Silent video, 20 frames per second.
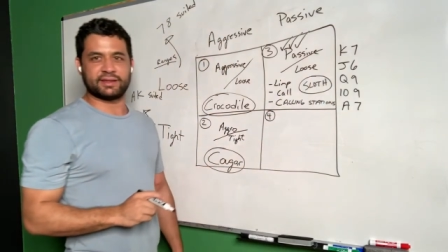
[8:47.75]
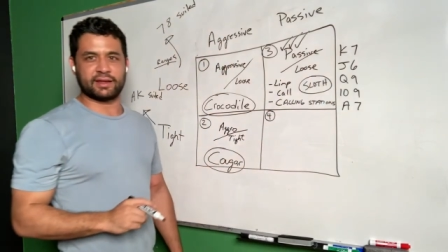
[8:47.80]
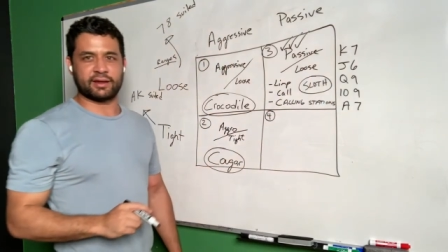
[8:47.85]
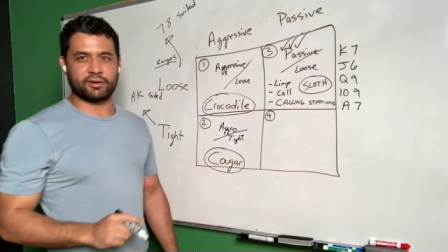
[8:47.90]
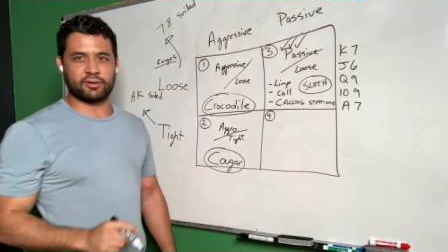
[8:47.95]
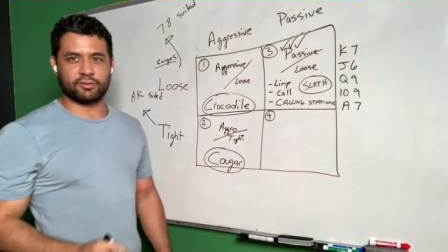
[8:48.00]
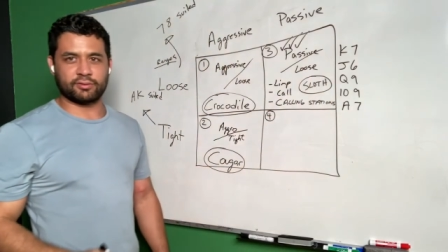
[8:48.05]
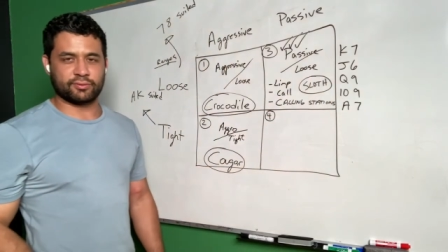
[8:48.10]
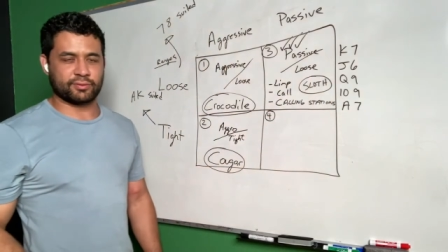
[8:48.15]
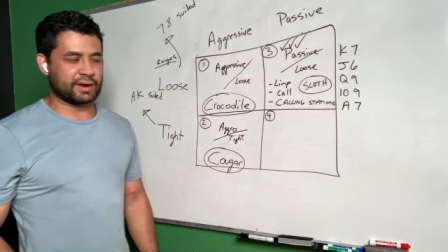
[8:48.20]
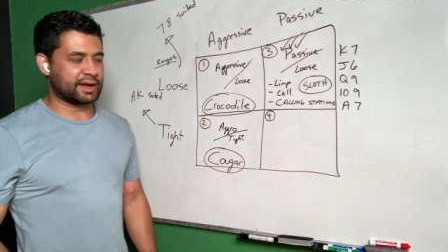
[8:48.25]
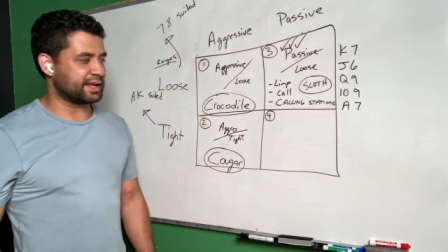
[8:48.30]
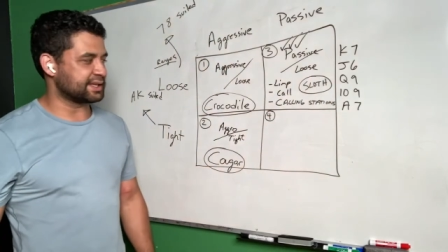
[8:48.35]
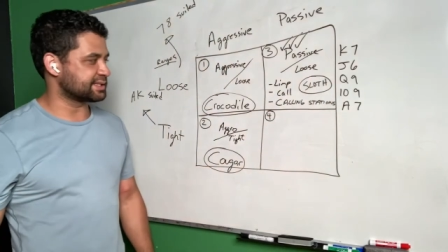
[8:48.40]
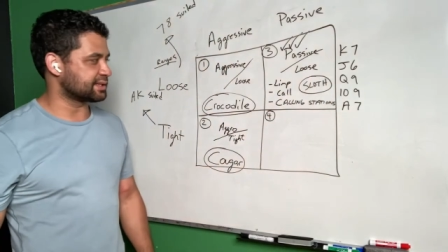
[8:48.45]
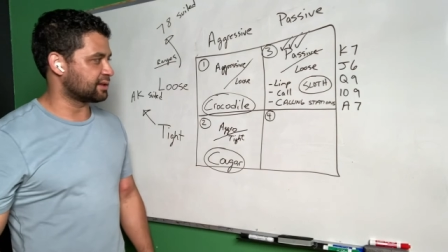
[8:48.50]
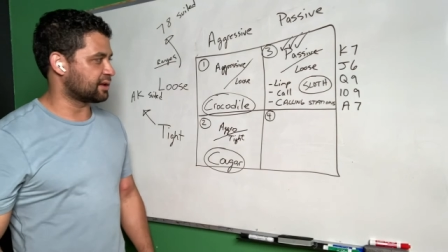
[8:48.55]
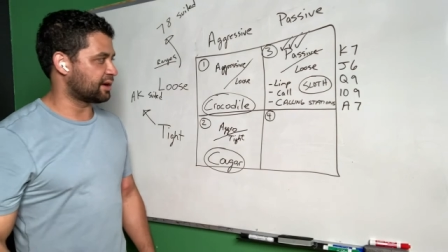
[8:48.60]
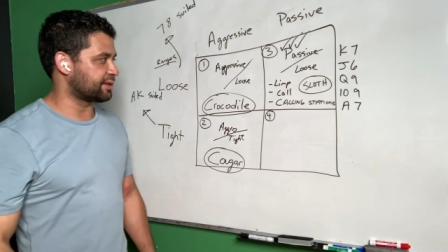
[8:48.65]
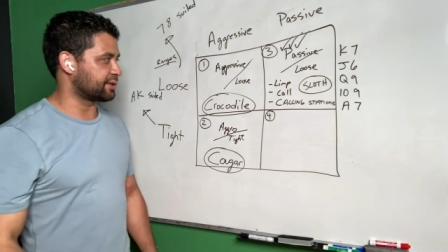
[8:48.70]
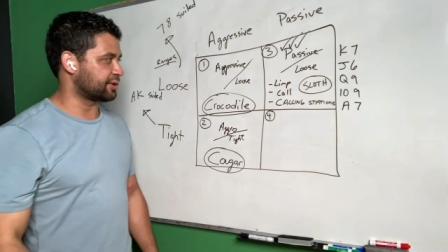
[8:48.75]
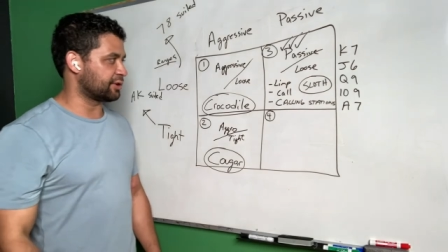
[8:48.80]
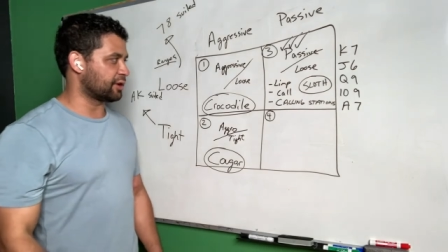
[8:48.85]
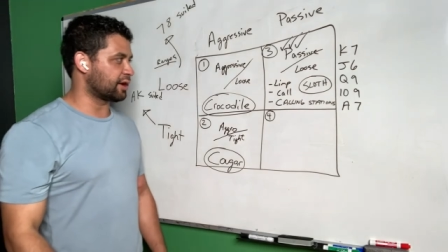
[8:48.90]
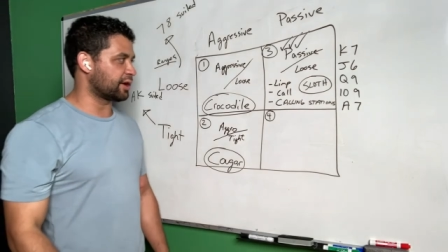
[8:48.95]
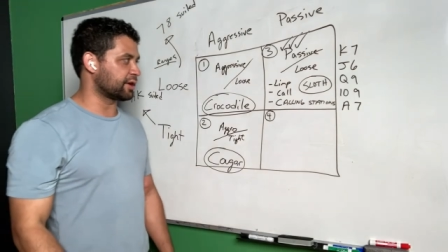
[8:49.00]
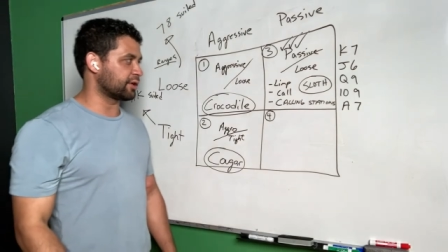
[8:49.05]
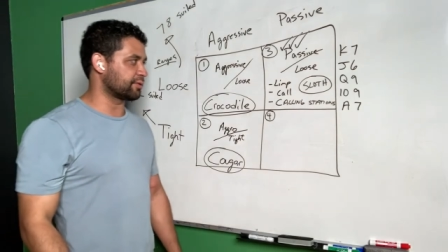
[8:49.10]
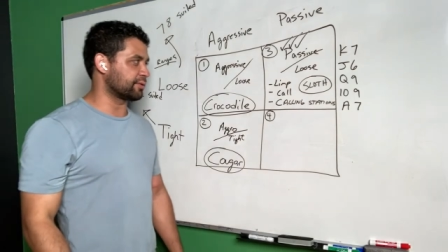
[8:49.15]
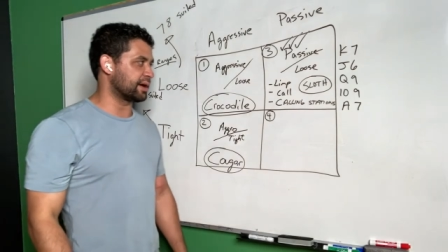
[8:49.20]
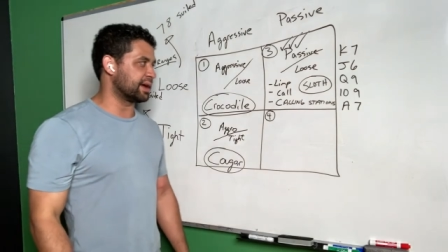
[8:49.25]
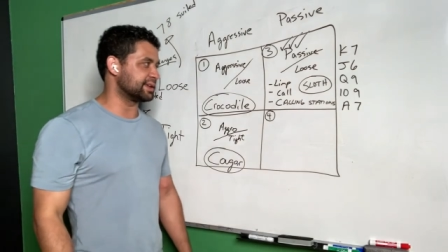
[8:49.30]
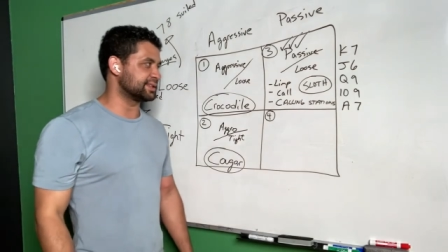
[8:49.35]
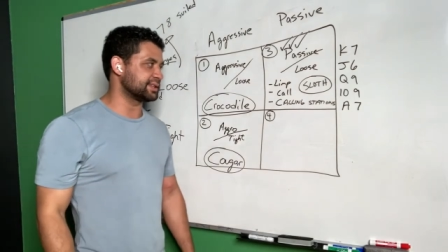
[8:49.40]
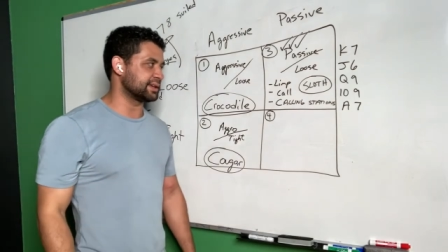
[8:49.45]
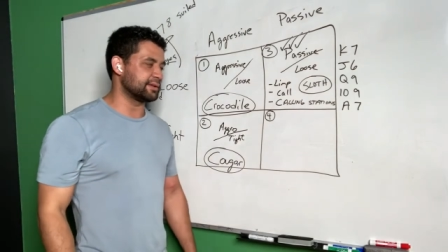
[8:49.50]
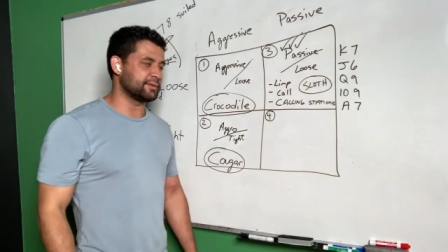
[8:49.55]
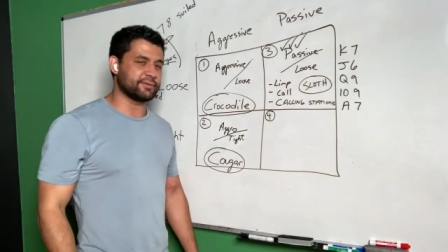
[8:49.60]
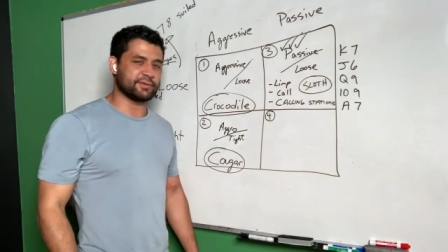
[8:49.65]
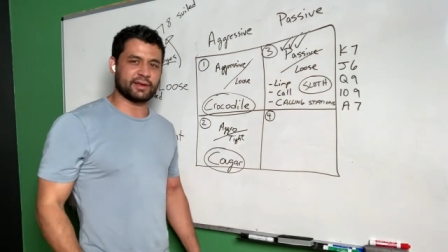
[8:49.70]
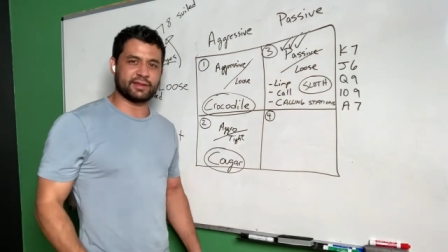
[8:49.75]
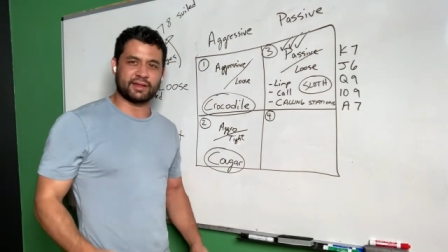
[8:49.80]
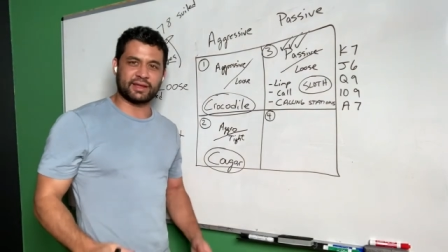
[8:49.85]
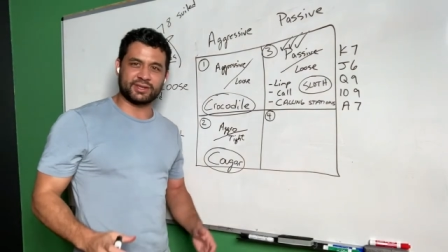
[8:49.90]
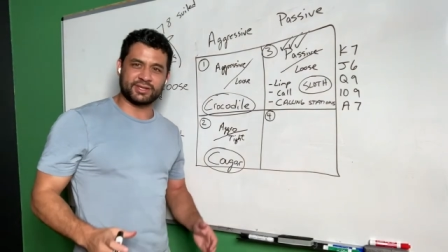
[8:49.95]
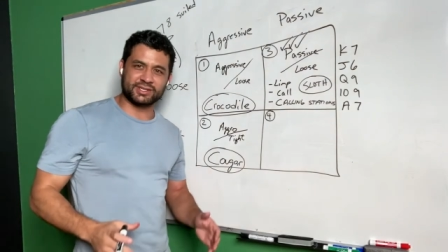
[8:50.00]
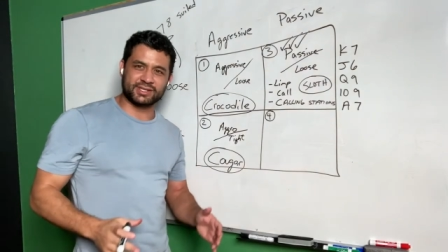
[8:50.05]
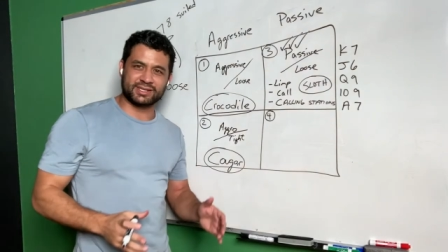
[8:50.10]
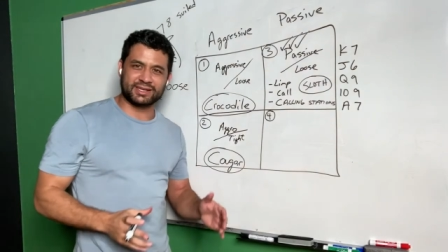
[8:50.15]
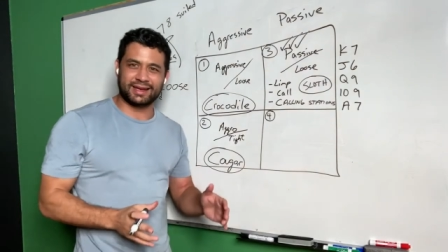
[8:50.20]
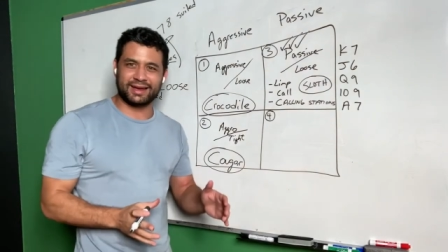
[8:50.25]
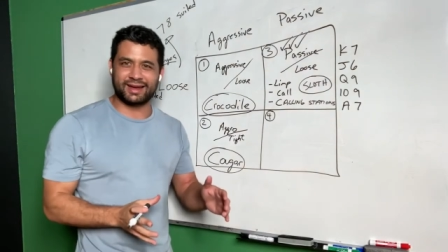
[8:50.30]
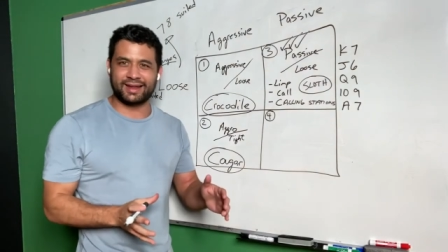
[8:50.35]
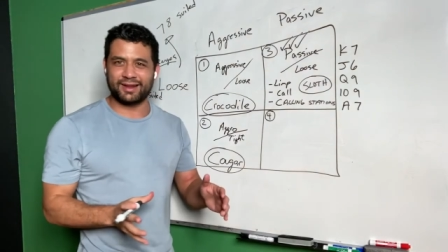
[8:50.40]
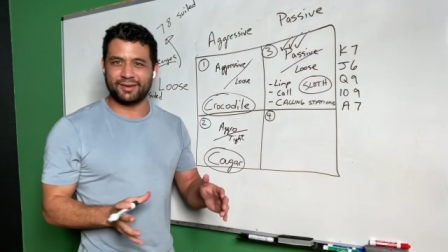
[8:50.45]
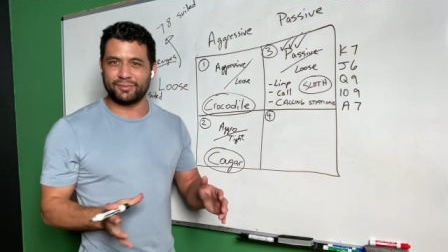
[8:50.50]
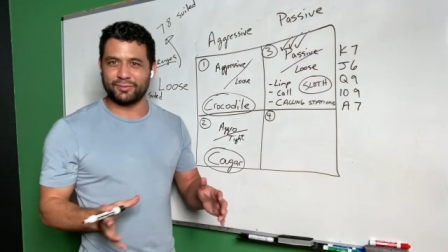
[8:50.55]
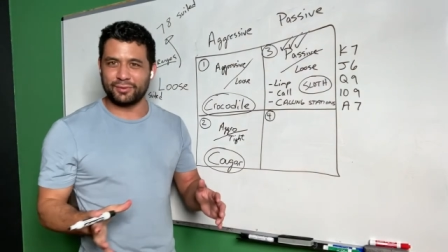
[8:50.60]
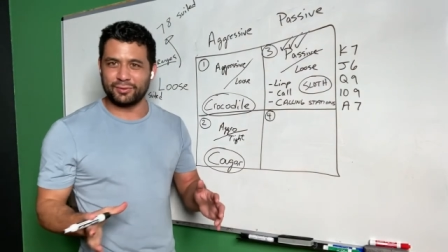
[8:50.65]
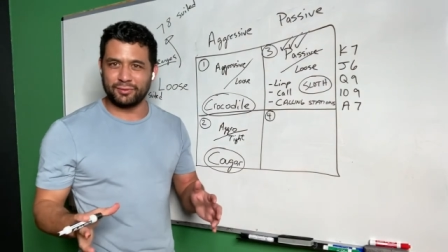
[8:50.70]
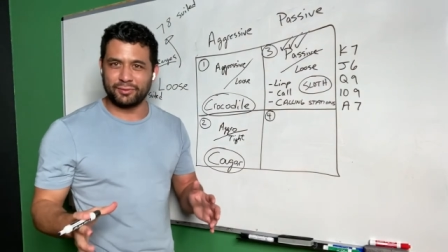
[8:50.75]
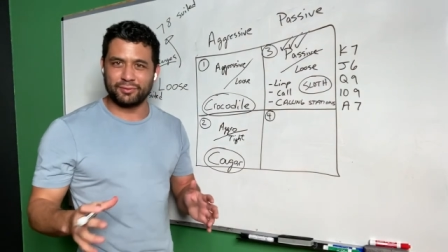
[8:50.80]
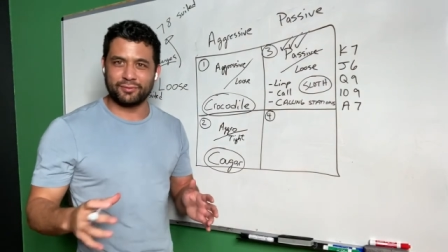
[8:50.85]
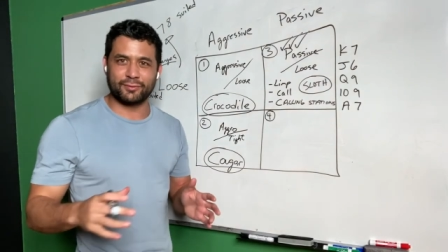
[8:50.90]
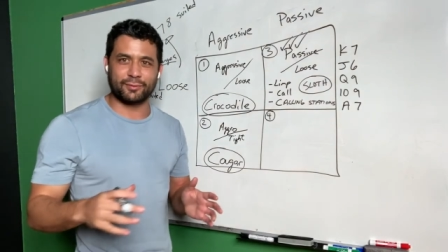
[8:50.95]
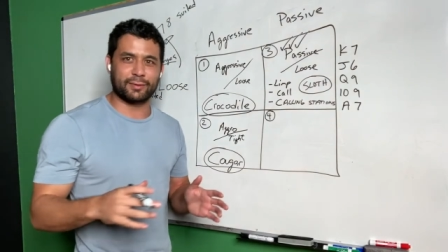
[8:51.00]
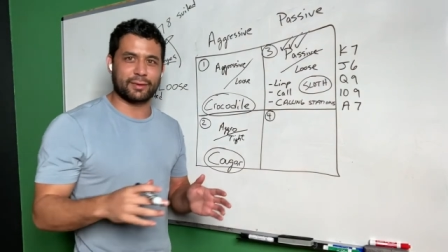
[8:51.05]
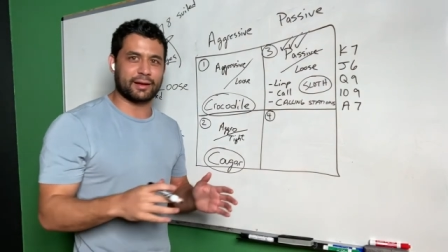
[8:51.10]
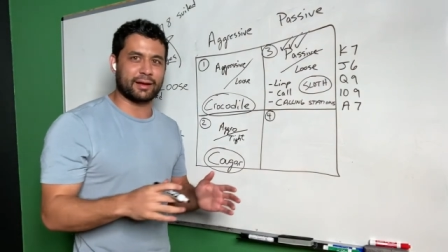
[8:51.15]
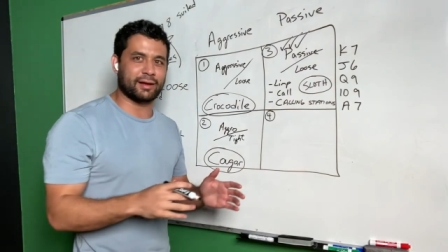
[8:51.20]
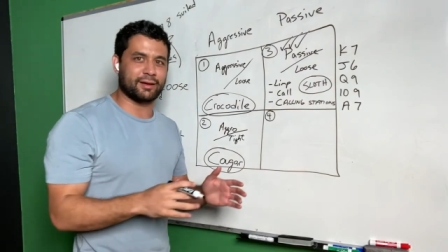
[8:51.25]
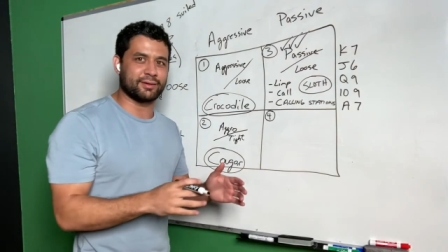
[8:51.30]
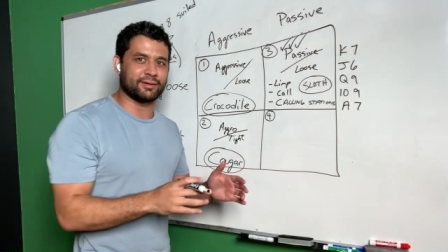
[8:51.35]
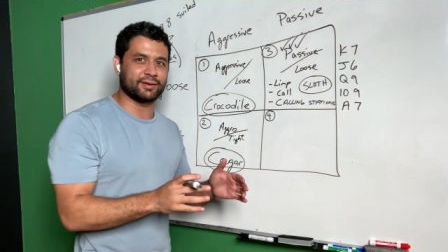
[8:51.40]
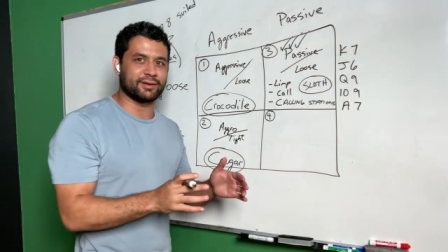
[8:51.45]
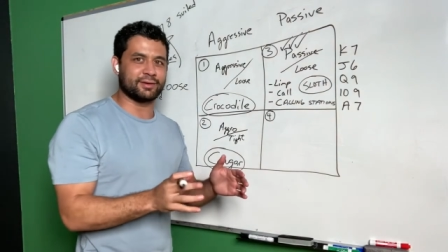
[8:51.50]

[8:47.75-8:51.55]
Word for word: they don't raise a lot, they're not aggressive, and they just kind of move around.